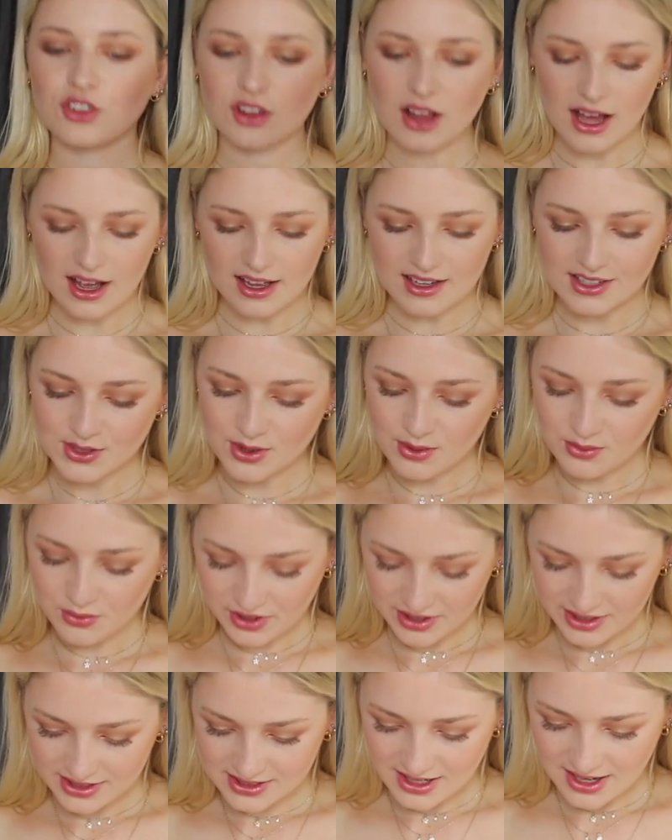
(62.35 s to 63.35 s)
July, so I'm
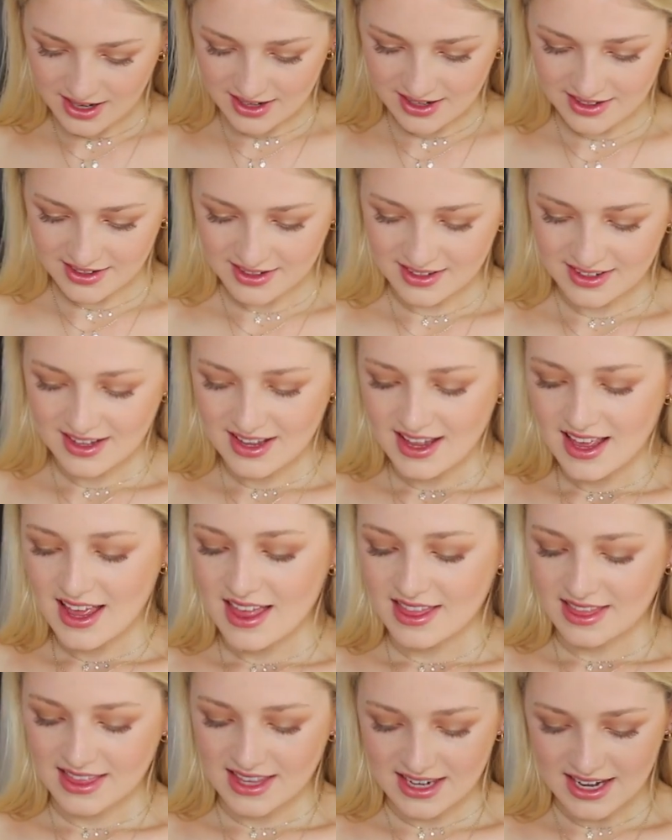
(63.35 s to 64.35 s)
really excited.
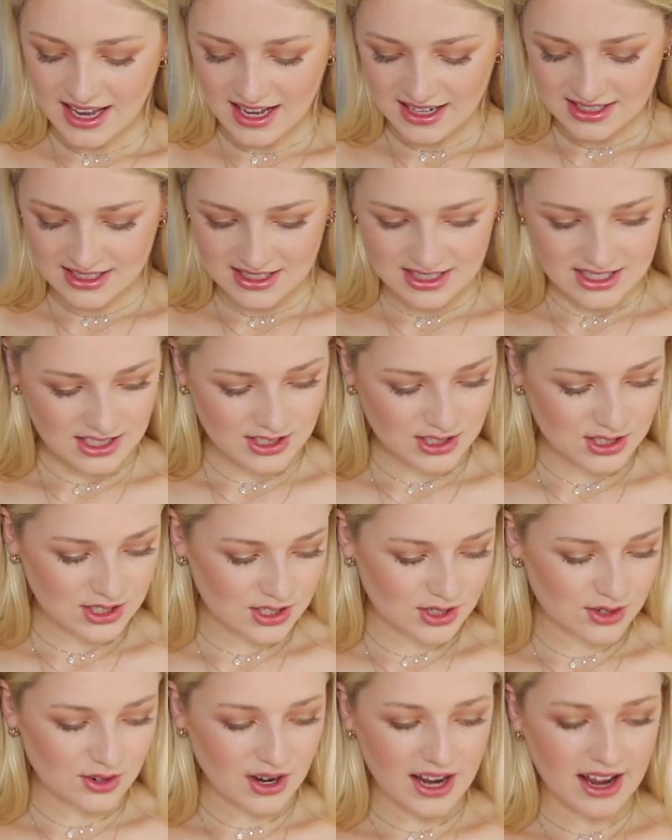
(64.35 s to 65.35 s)
The next
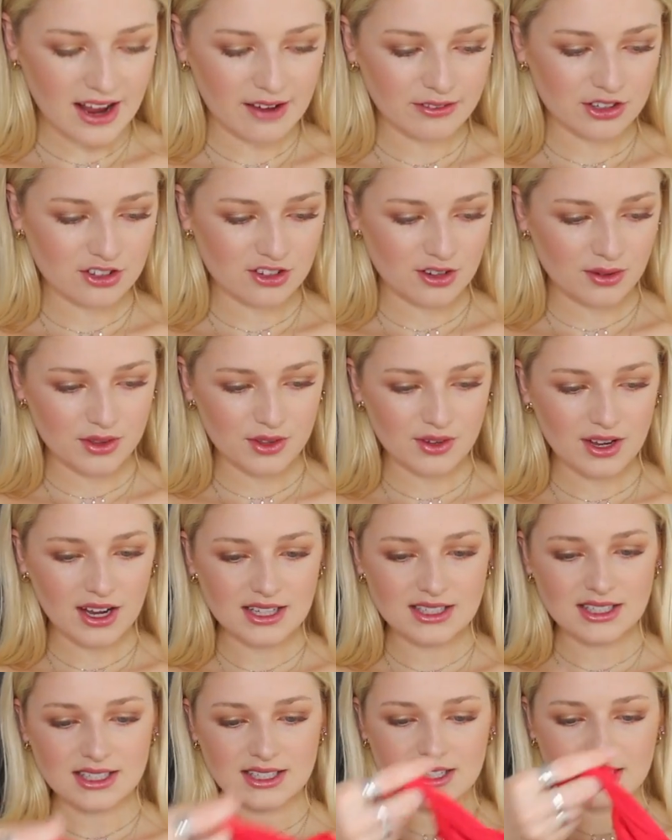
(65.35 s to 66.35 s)
suit I have to share with you
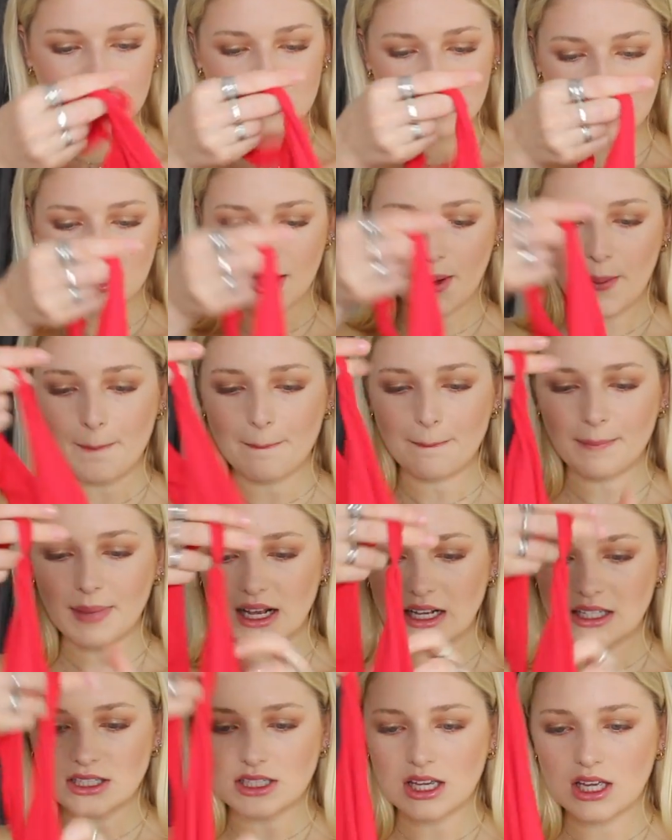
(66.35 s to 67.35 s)
guys is this
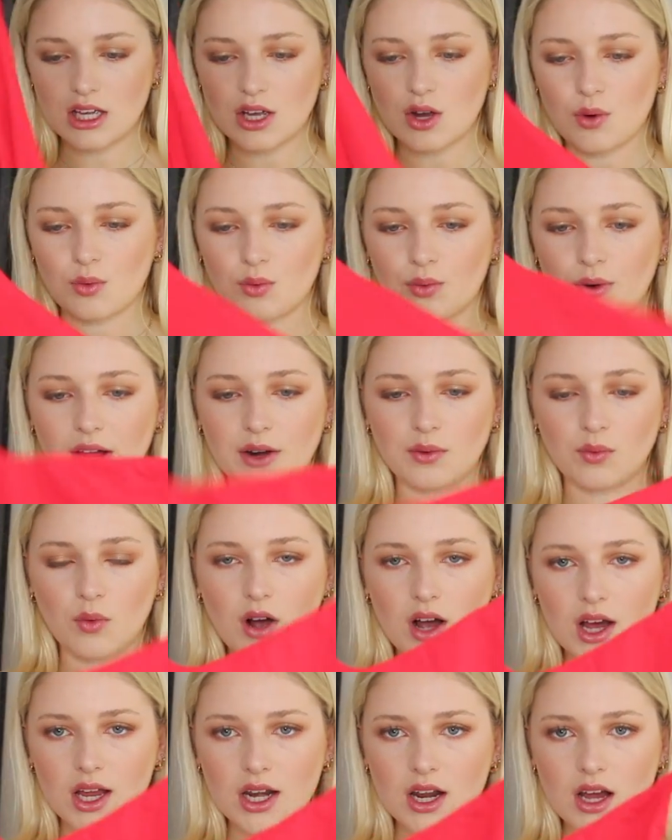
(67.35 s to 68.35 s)
amazing red
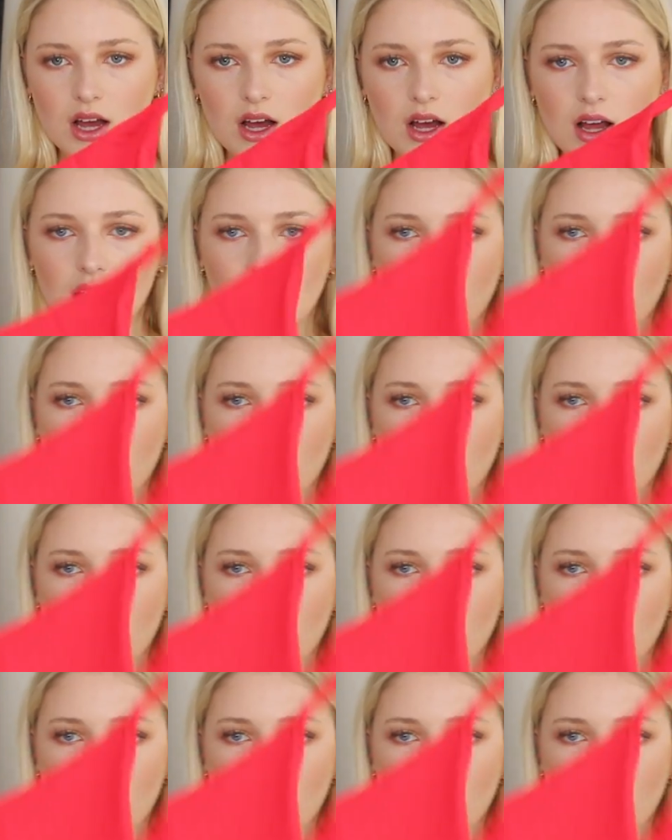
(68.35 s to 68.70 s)
one.